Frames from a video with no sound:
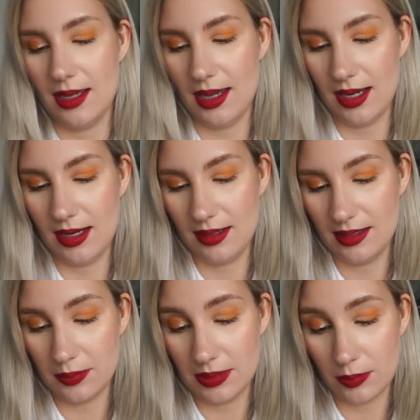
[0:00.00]

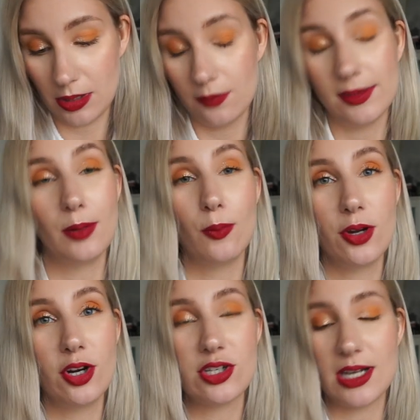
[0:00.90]
This one's one of their
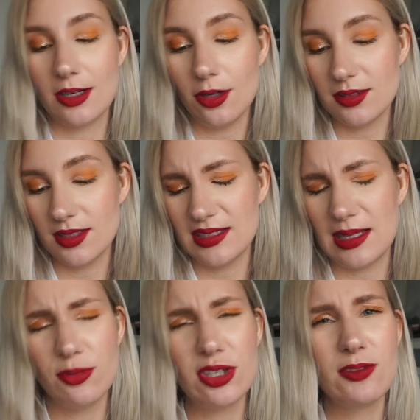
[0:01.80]
water shine glosses.
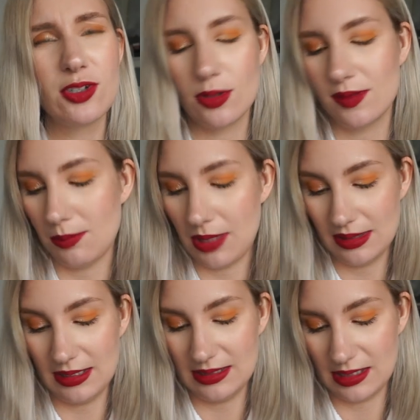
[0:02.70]
I'm not even sure if they
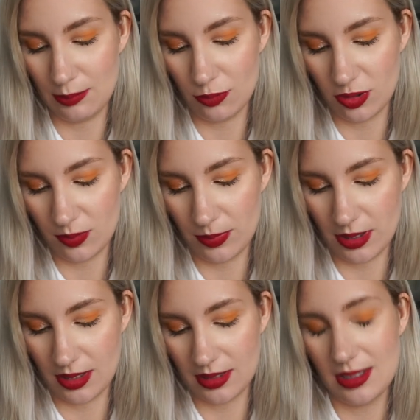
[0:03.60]
make these anymore,
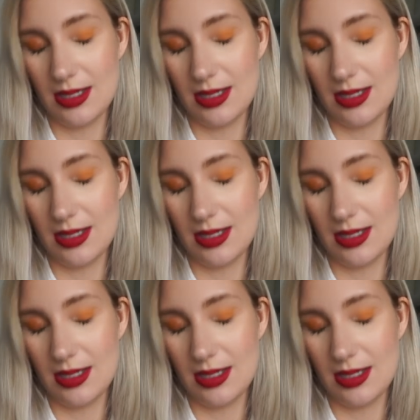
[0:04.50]
but